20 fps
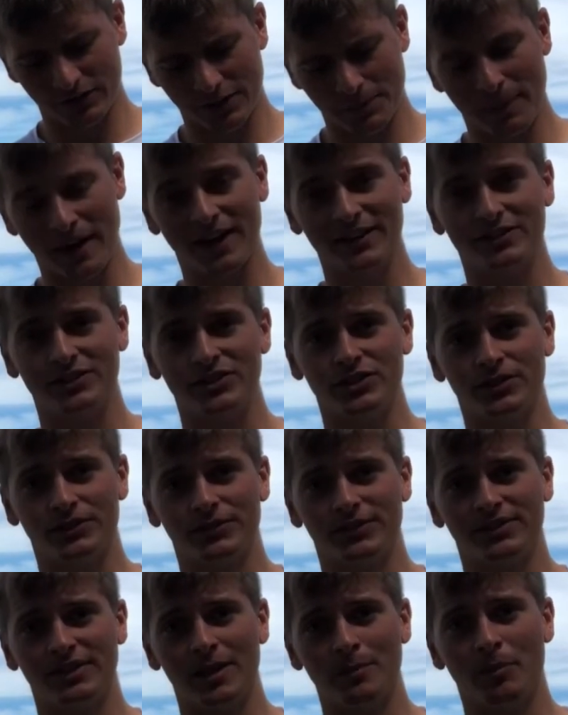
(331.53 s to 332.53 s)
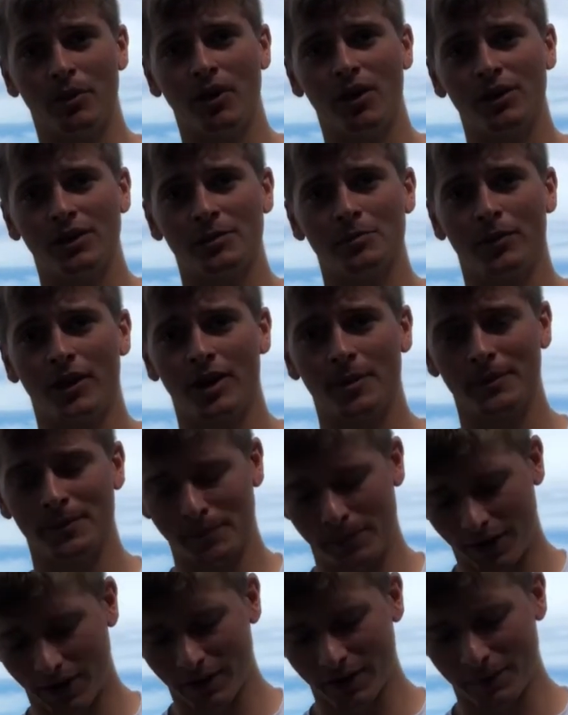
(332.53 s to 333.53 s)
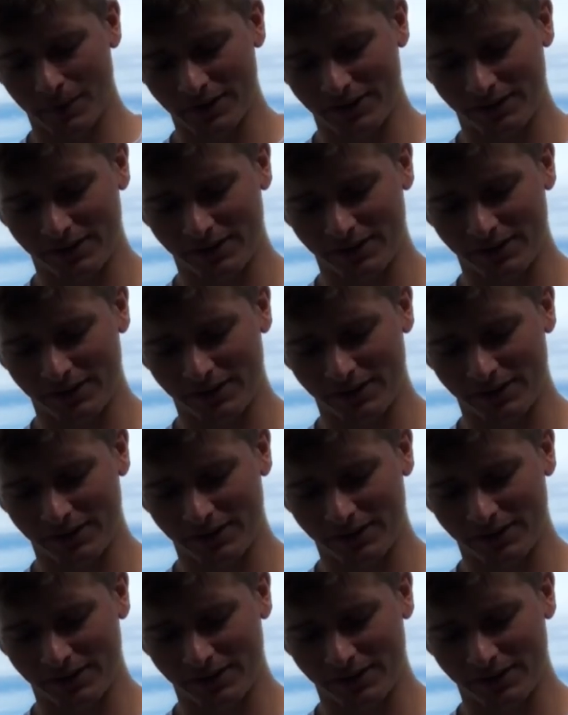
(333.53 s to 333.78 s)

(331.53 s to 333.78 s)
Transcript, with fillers: a passage of St. Paul and Bar Barnabas'